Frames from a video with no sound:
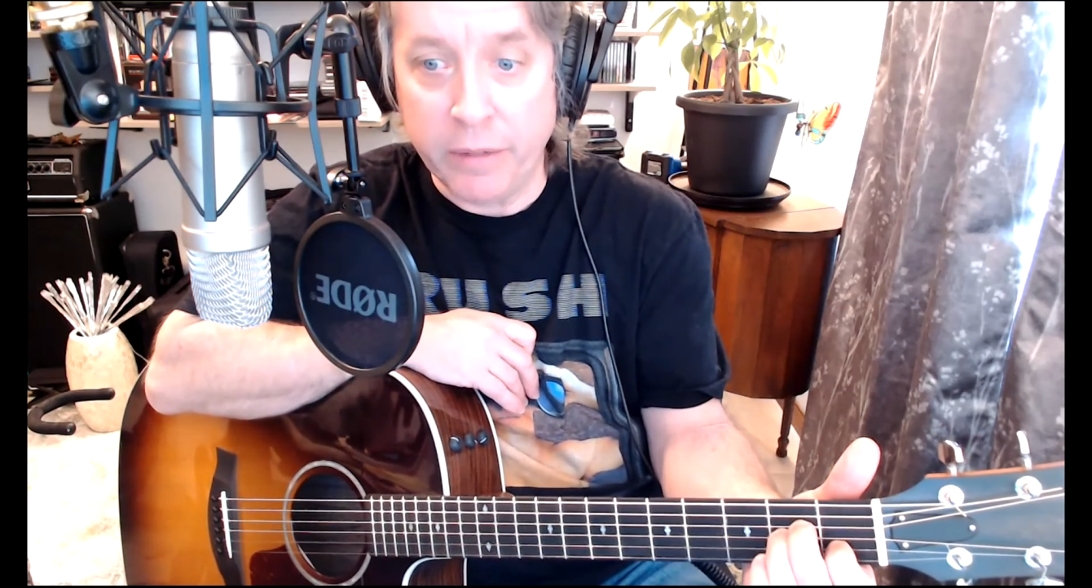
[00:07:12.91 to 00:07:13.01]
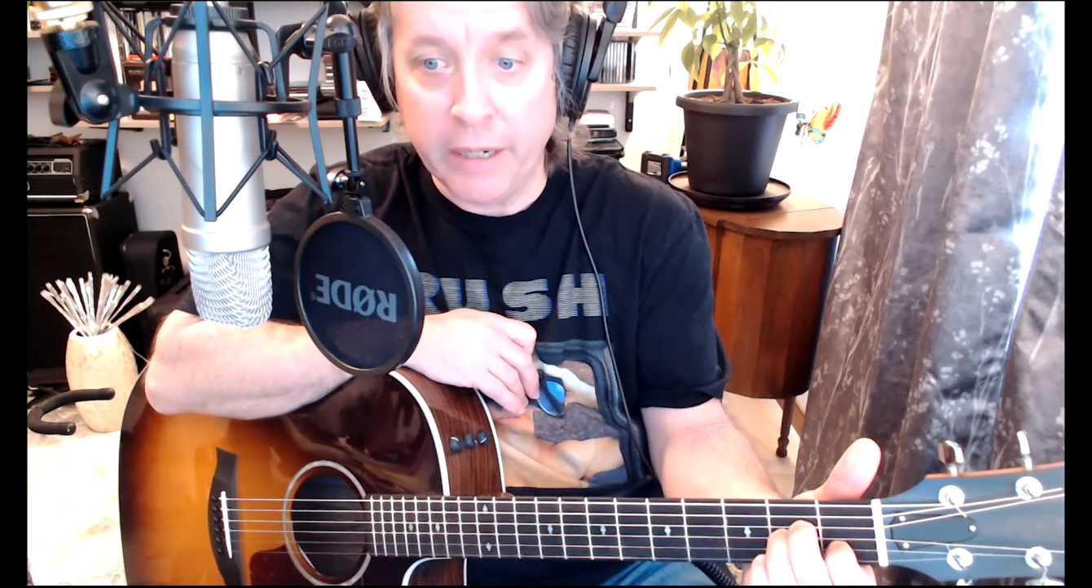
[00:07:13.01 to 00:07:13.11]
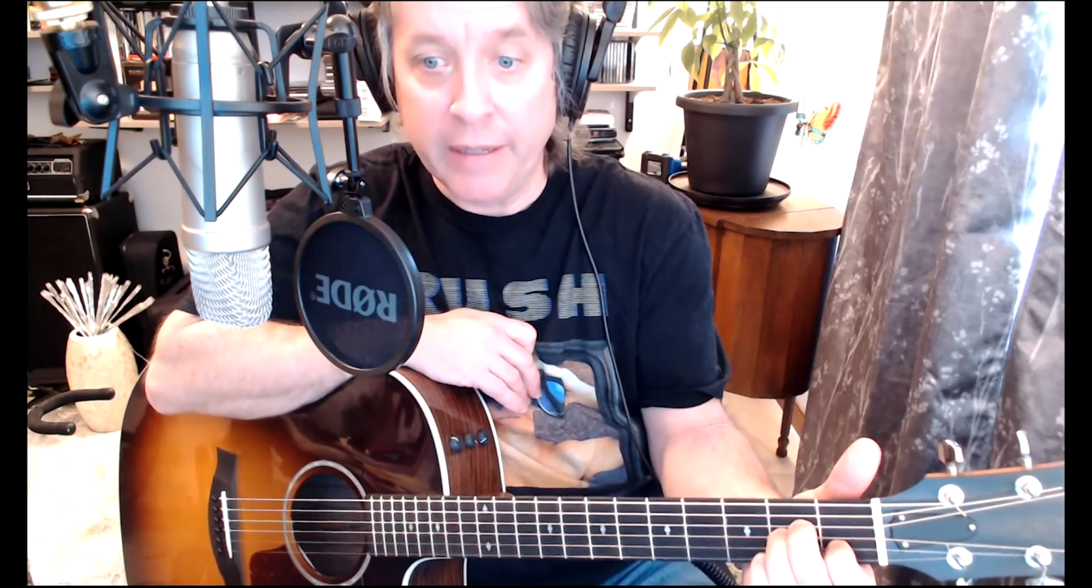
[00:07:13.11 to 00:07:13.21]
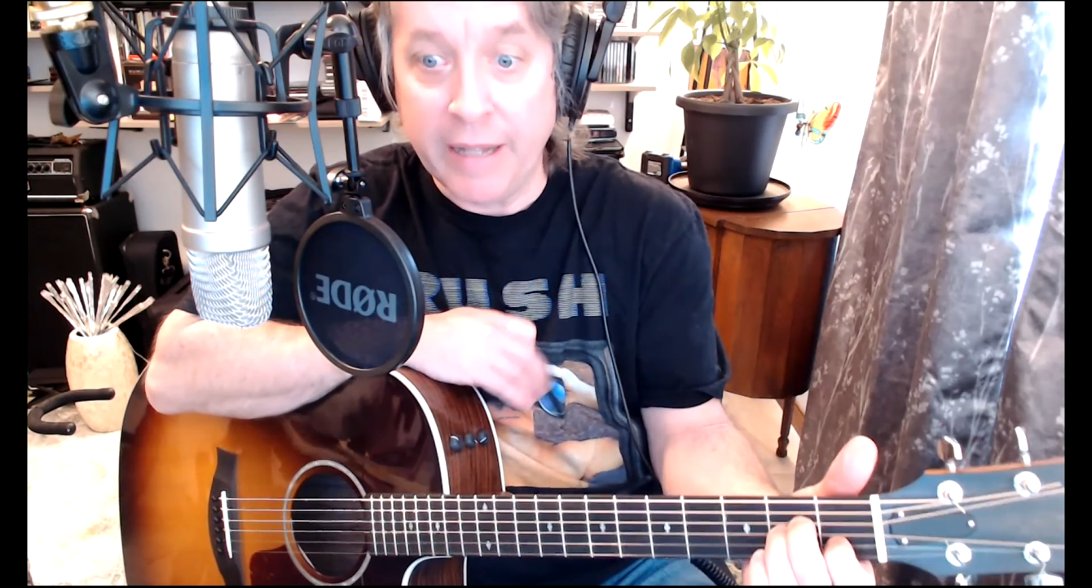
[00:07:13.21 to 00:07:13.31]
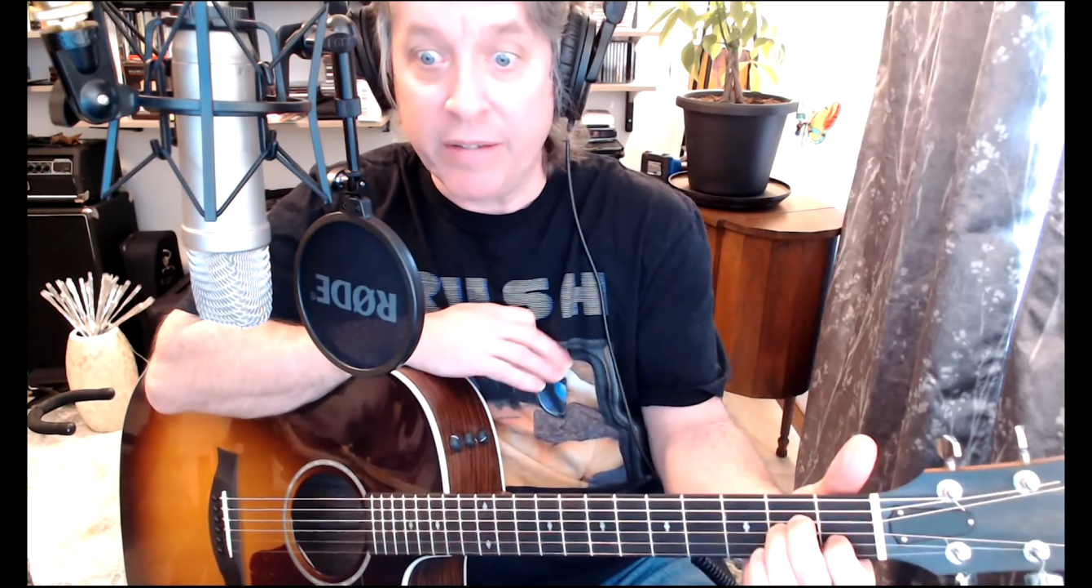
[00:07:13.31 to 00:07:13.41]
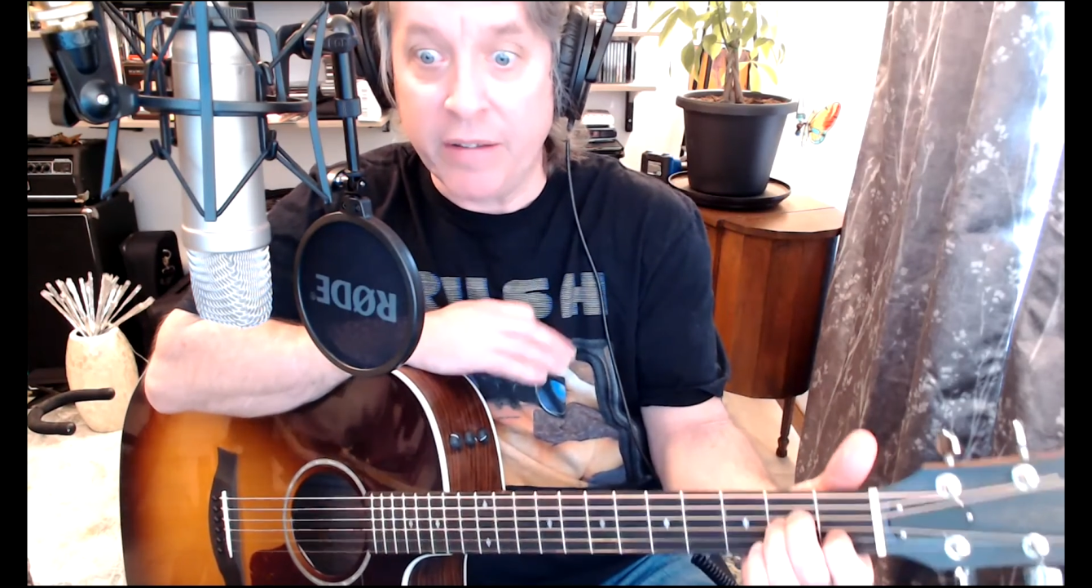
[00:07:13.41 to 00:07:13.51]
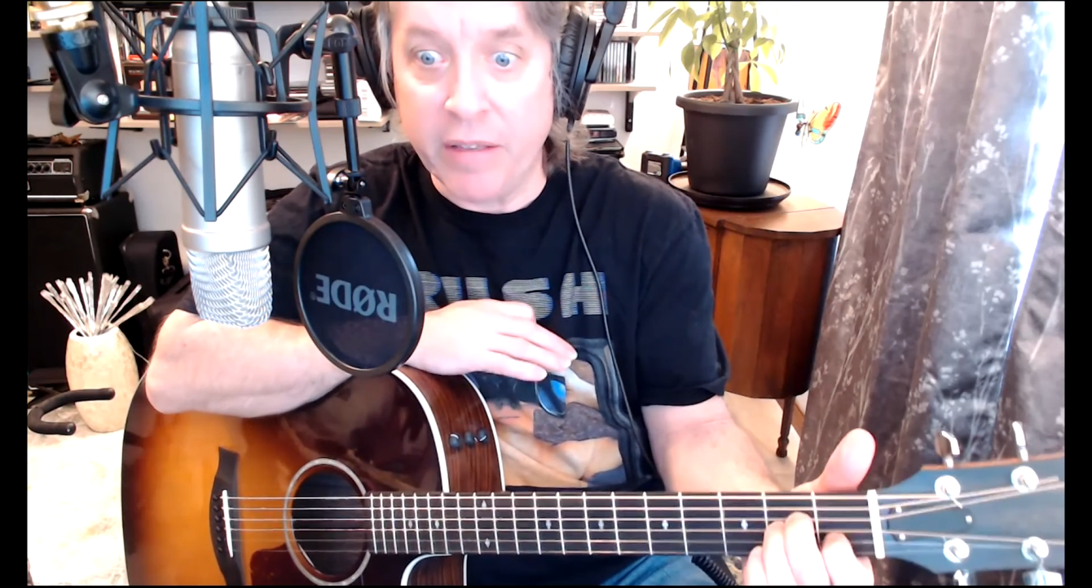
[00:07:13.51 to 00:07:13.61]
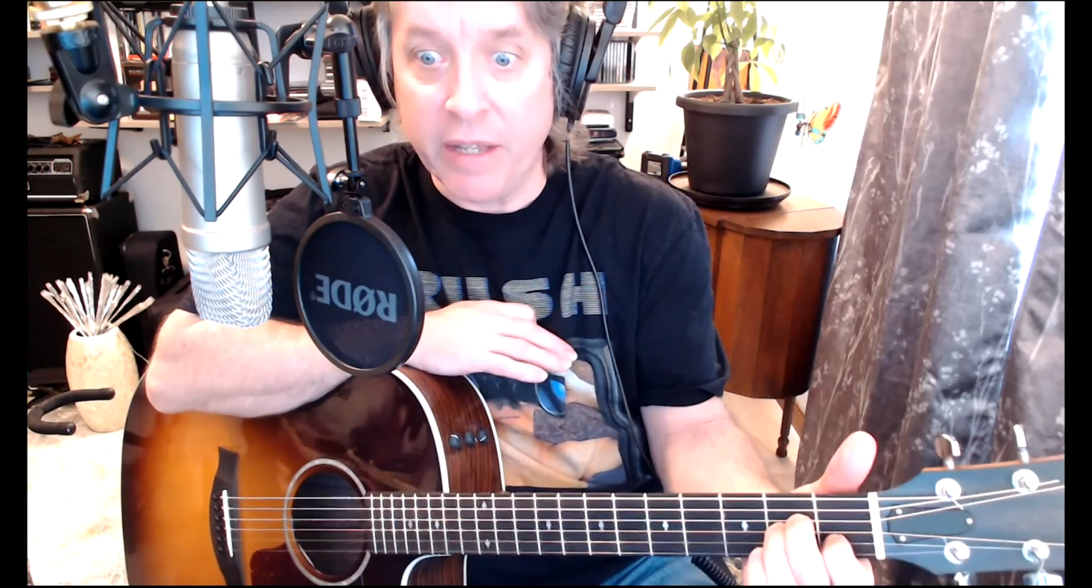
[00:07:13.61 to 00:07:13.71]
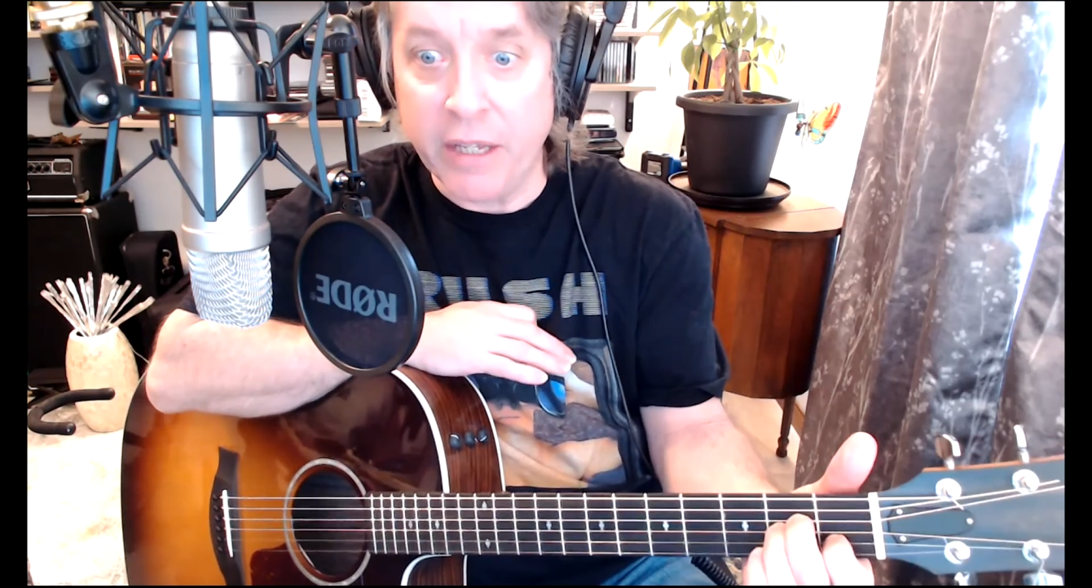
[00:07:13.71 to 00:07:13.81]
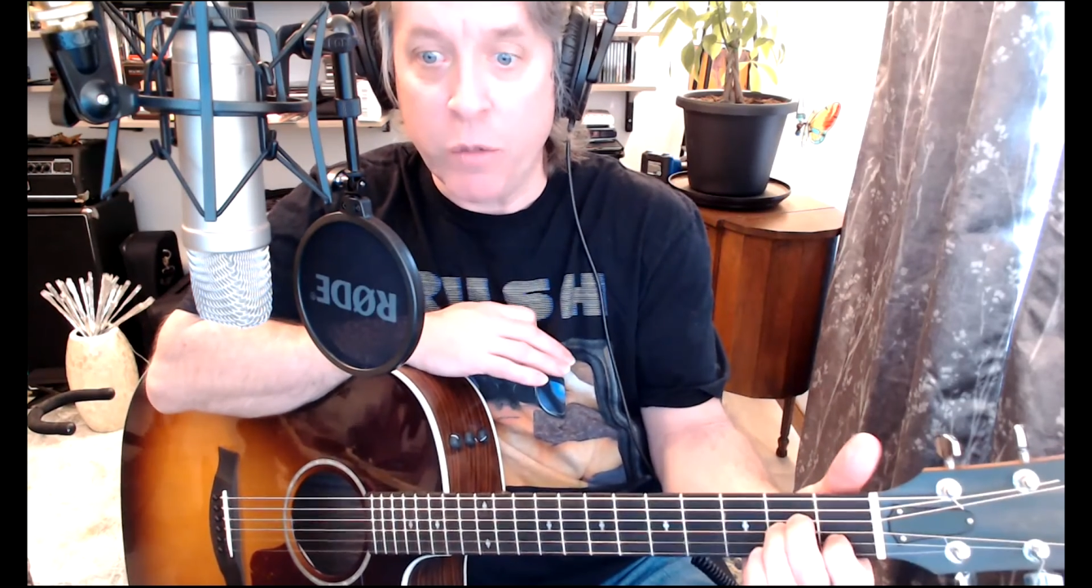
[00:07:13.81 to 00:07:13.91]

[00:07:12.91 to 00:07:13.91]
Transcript: Okay, that's the thing